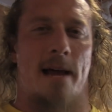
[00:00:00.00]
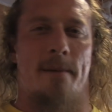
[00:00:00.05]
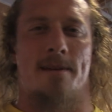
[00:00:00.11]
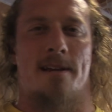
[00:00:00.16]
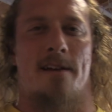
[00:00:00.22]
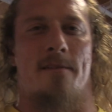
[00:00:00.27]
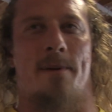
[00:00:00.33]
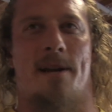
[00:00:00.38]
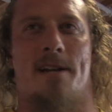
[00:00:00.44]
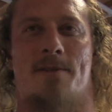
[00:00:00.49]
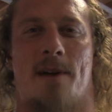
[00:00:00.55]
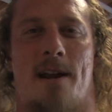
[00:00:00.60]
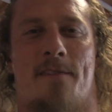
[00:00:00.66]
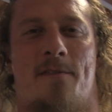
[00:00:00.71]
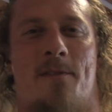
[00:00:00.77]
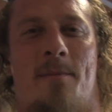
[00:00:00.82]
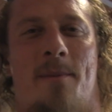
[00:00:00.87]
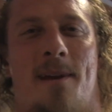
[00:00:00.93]
everybody
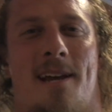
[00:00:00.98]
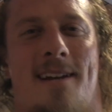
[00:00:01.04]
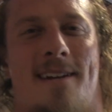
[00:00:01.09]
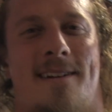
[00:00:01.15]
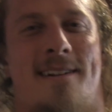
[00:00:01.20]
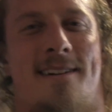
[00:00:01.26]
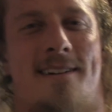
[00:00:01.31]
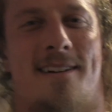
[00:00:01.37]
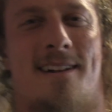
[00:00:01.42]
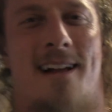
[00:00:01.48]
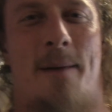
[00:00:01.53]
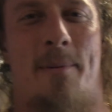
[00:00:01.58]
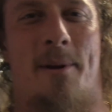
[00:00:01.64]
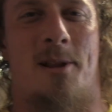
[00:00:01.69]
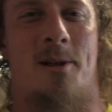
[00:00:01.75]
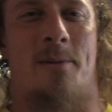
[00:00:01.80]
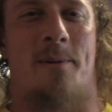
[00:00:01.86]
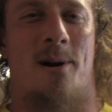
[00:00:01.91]
training for the meet. I've
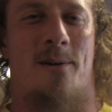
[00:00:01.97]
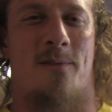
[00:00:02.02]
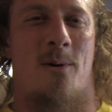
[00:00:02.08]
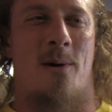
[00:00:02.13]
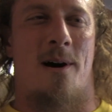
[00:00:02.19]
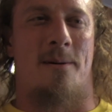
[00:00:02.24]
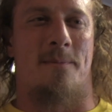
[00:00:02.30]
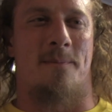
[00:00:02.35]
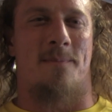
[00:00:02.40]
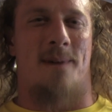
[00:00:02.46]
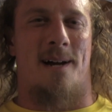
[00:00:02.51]
been a little bit overwhelmed,